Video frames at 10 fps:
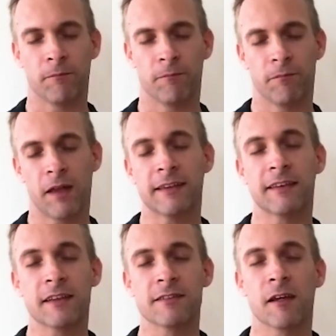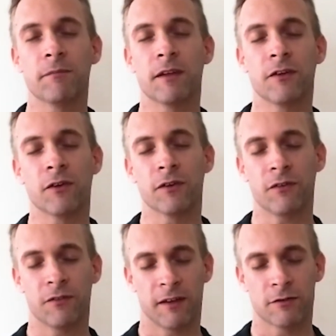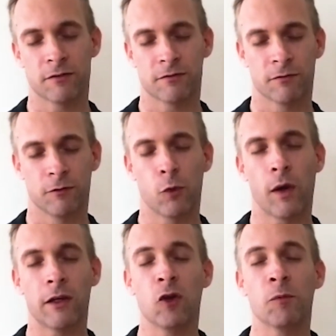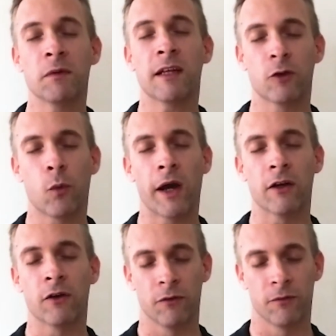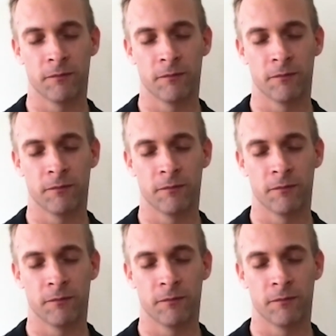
Not that that's something new, that's quite human and quite old.